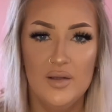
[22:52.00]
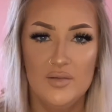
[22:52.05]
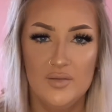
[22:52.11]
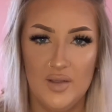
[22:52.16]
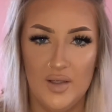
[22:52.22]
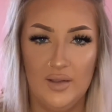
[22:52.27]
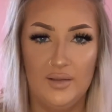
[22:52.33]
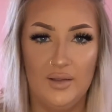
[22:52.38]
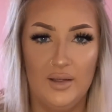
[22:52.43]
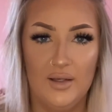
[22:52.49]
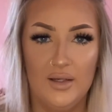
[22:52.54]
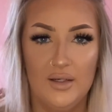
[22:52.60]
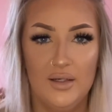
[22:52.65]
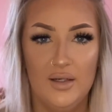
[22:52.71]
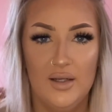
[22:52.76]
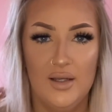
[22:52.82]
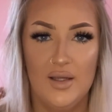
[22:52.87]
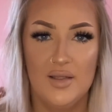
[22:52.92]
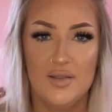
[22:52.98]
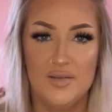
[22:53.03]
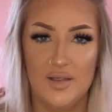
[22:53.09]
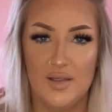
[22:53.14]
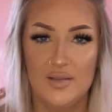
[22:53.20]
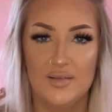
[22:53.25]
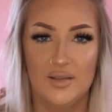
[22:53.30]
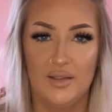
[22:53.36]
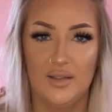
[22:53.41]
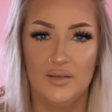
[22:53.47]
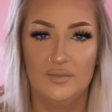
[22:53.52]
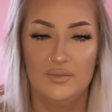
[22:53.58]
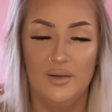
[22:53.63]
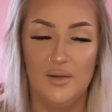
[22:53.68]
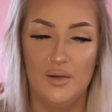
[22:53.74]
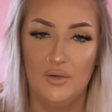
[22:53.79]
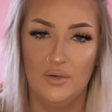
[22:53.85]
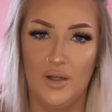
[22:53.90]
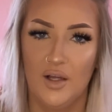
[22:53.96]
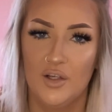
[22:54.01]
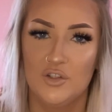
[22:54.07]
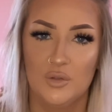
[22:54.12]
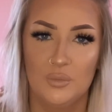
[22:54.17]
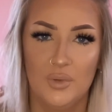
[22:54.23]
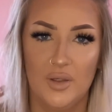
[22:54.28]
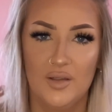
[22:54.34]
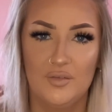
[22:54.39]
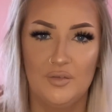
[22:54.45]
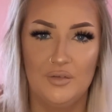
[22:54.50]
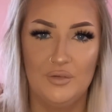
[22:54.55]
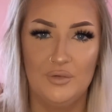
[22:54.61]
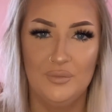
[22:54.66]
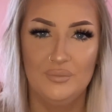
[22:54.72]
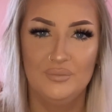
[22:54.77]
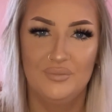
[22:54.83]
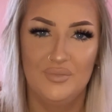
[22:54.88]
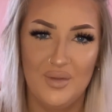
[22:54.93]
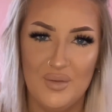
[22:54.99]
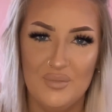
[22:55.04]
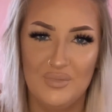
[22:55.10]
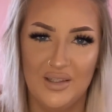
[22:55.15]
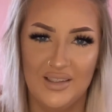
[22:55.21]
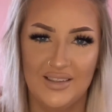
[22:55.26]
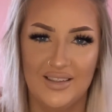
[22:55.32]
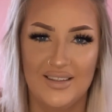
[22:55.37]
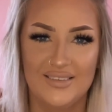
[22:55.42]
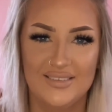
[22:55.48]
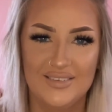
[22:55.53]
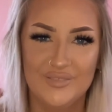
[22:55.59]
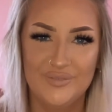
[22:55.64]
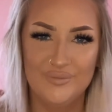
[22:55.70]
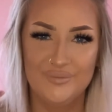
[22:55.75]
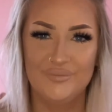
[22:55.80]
Take care, stay safe, and I'll catch you on the next video. Bye guys.